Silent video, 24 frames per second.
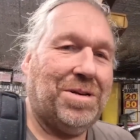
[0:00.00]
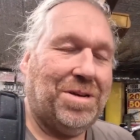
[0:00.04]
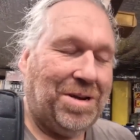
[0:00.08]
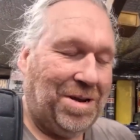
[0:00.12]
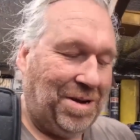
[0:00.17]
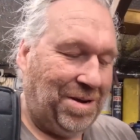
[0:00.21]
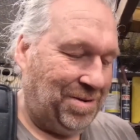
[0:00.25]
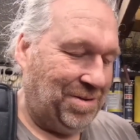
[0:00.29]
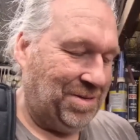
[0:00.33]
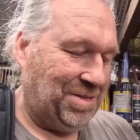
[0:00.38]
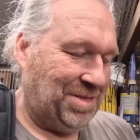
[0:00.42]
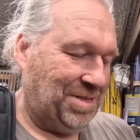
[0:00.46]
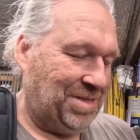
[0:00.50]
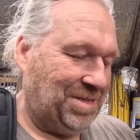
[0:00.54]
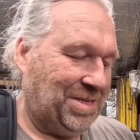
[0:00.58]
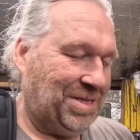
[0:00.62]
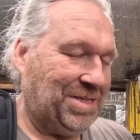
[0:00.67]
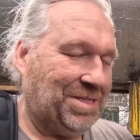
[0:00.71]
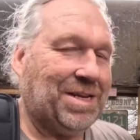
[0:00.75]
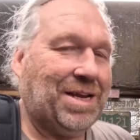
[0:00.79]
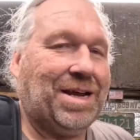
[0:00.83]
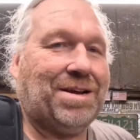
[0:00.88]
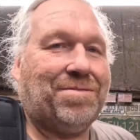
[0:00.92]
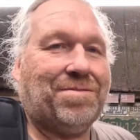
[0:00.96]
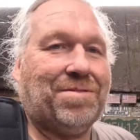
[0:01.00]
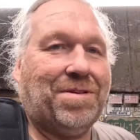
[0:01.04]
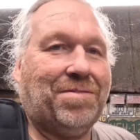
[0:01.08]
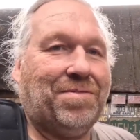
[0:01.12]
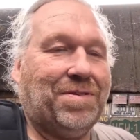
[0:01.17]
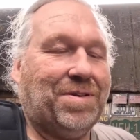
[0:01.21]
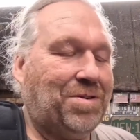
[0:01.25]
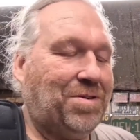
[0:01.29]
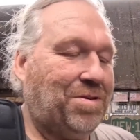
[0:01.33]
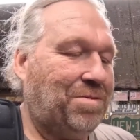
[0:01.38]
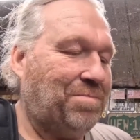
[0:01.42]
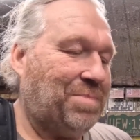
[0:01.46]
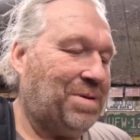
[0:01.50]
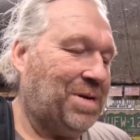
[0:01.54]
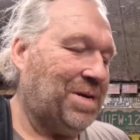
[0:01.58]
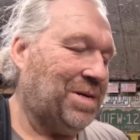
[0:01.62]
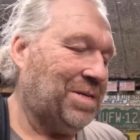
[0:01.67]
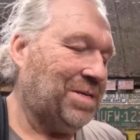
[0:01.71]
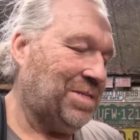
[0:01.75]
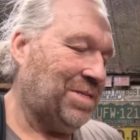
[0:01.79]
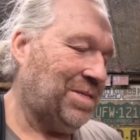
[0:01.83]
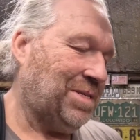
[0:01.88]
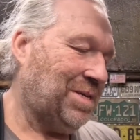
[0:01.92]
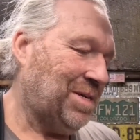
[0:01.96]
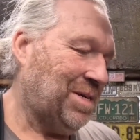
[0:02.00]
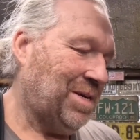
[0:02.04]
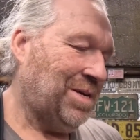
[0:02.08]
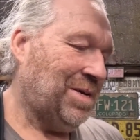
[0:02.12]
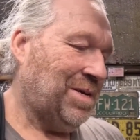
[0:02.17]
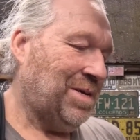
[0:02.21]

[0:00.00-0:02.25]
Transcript: of these Land Rover light bars.